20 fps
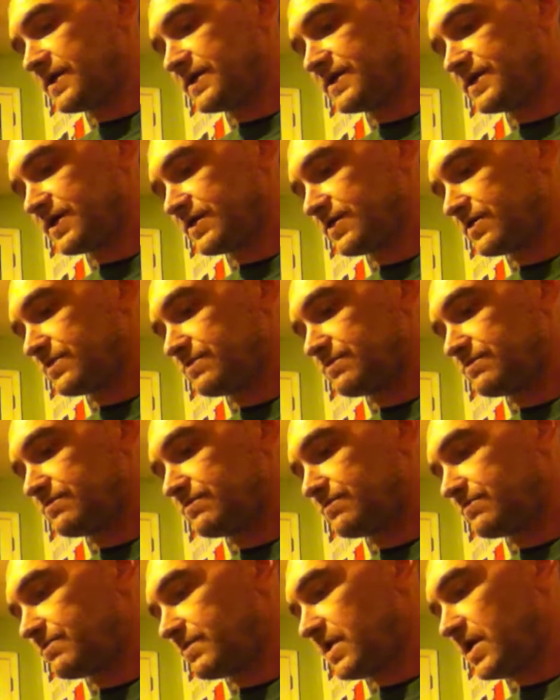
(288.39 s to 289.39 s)
So
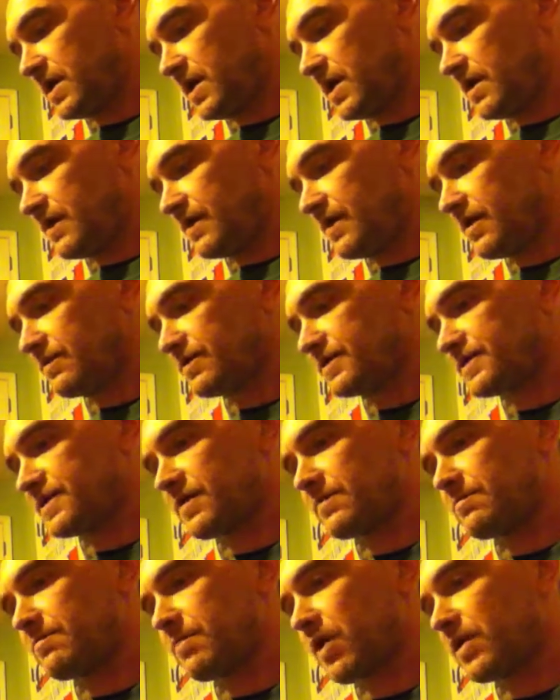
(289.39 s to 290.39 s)
there were
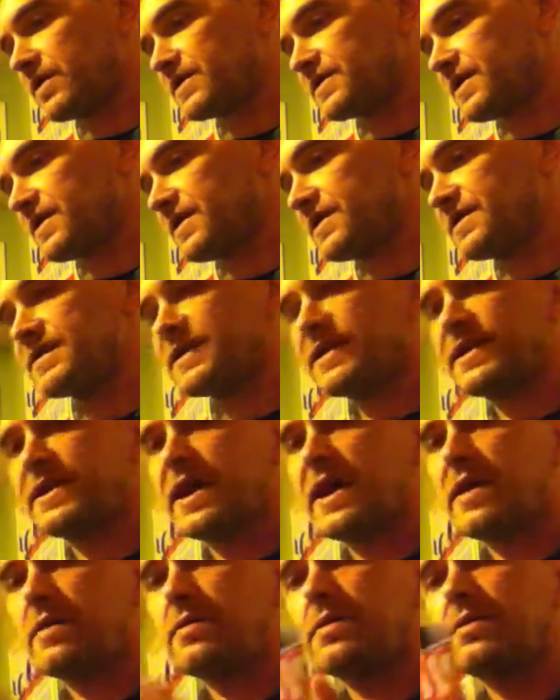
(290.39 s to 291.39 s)
certain parts of this
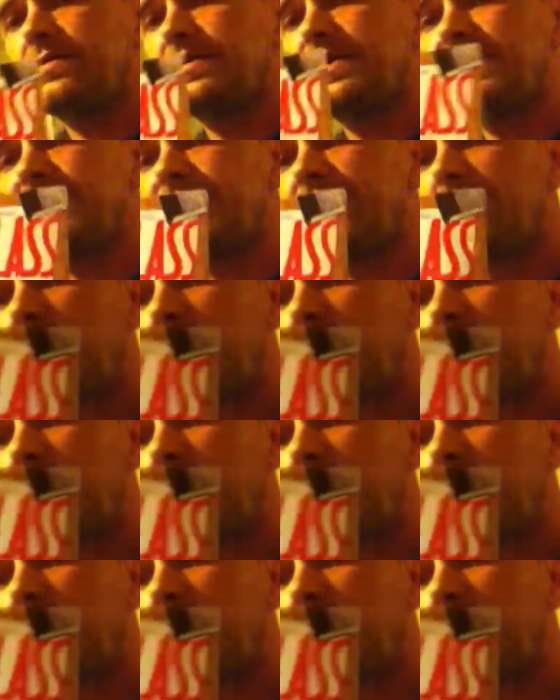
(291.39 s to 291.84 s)
that were just